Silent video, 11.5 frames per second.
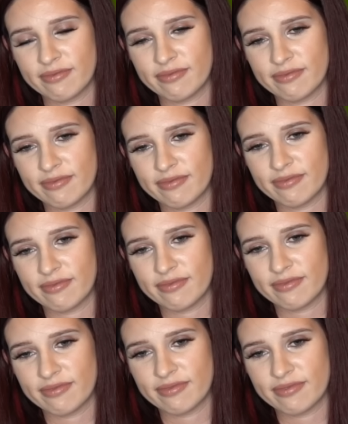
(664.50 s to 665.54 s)

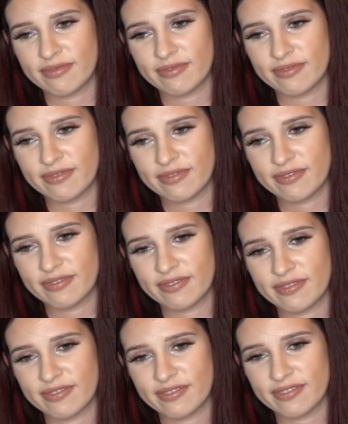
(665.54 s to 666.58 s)

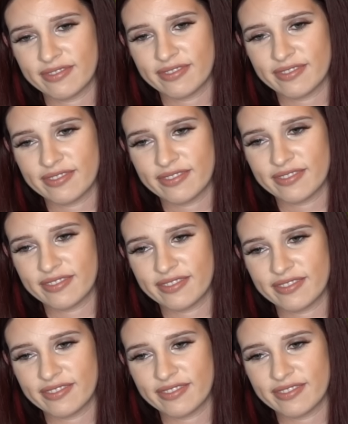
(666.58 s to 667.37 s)
[no speech]